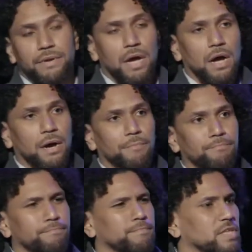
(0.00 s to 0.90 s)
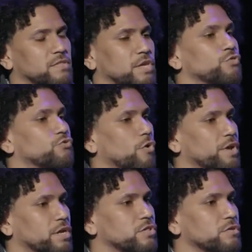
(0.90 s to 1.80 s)

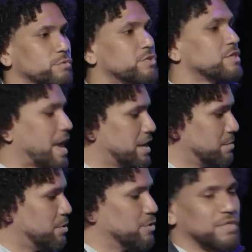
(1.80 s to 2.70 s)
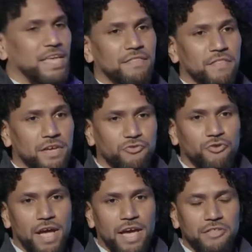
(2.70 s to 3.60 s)
Throwing recyclables in the
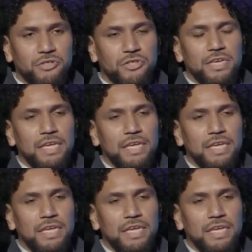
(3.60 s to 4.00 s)
trash.